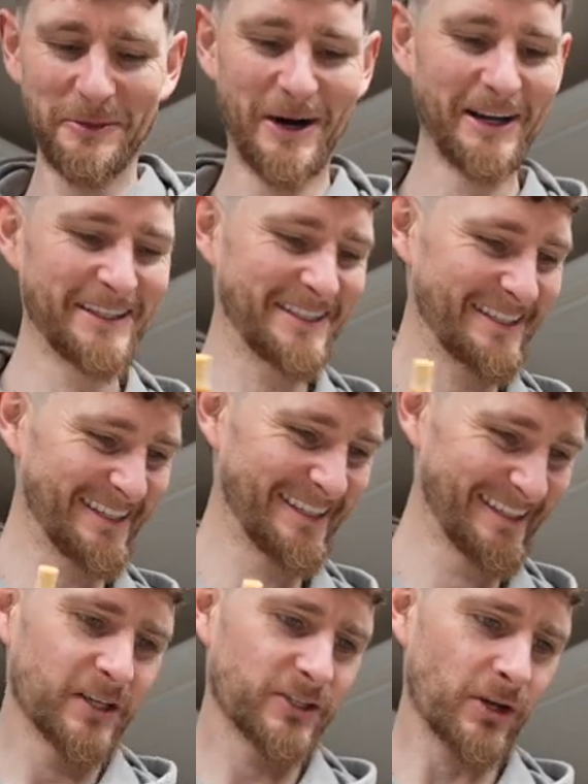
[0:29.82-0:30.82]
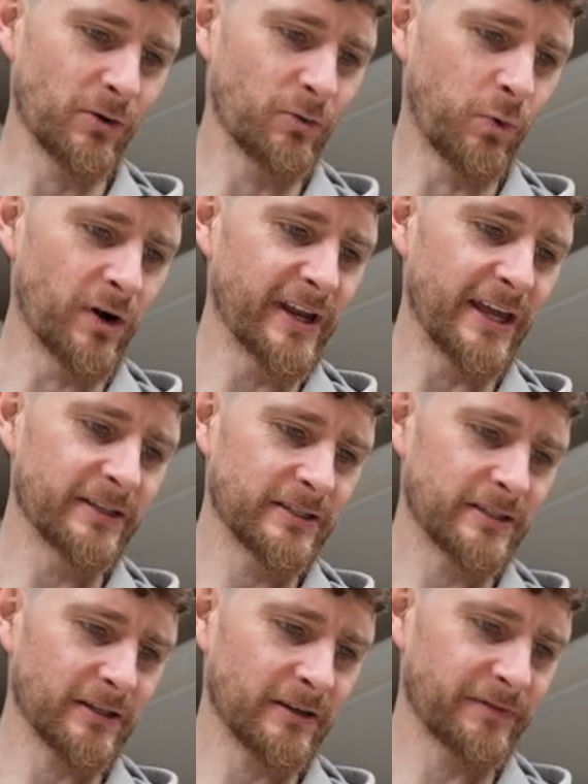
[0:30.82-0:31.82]
what? Soak one
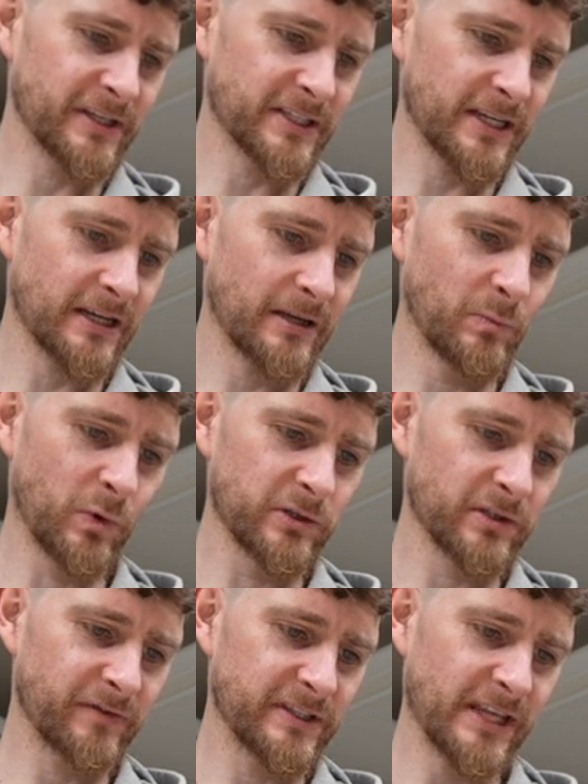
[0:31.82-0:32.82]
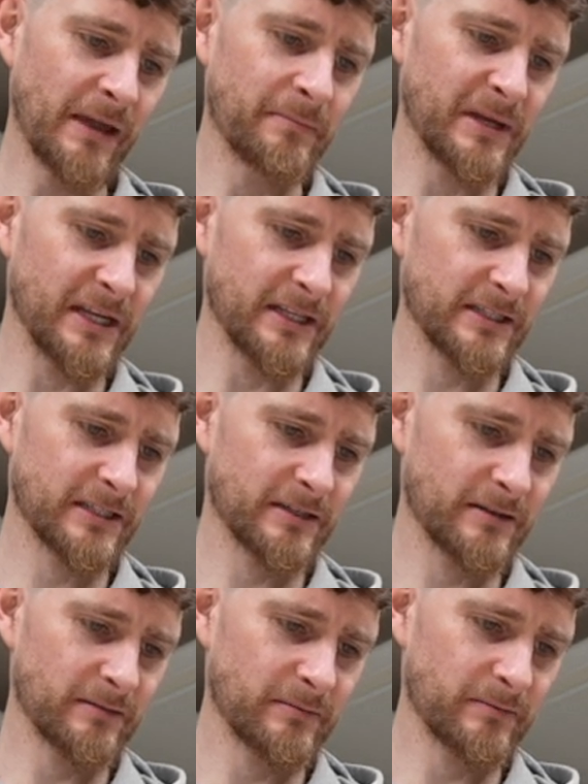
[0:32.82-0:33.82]
end of the stick in water for 10 minutes.
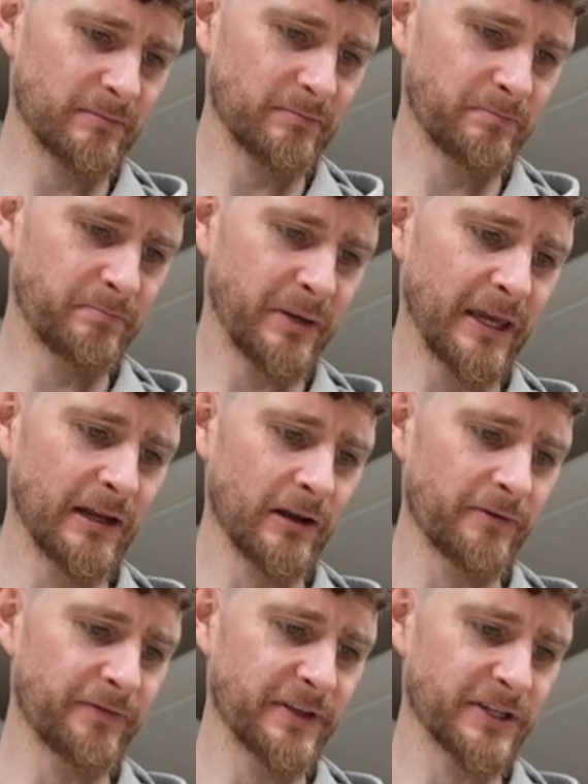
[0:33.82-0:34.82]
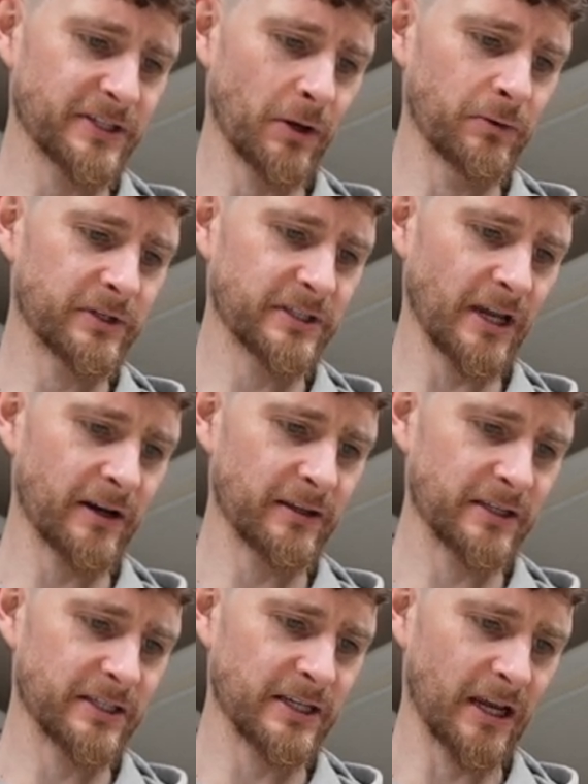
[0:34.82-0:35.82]
Peel off the soaked side of
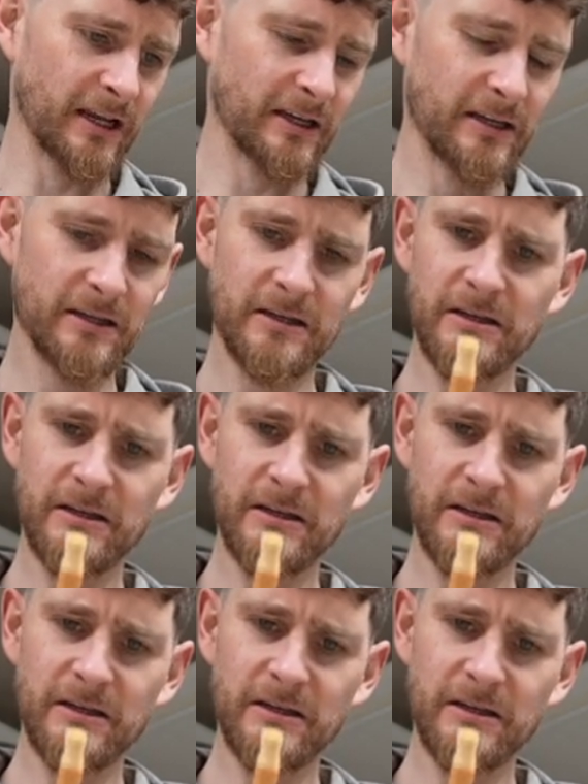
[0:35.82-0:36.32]
the stick.